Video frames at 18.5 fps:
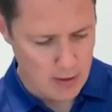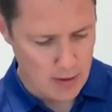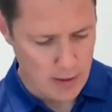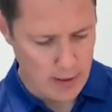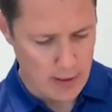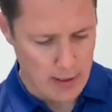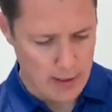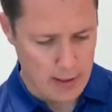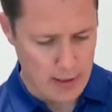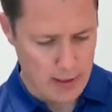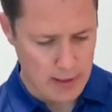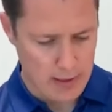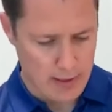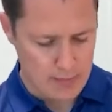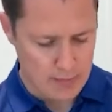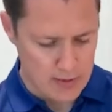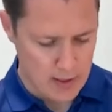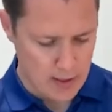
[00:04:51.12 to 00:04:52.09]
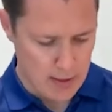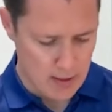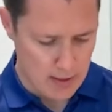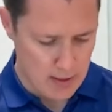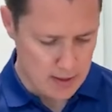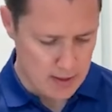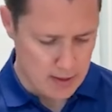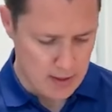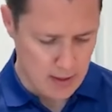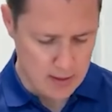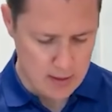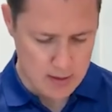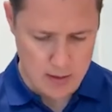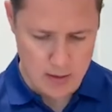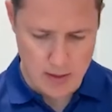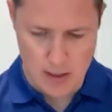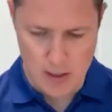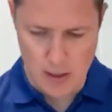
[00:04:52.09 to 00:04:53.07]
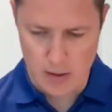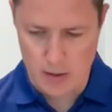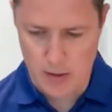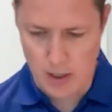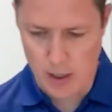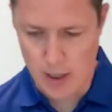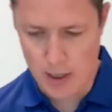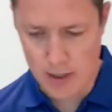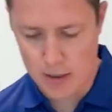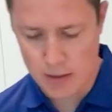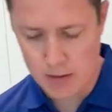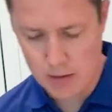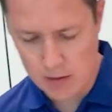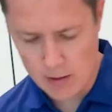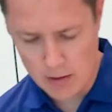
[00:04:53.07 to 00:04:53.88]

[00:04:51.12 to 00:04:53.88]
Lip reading: And I've seen this test online.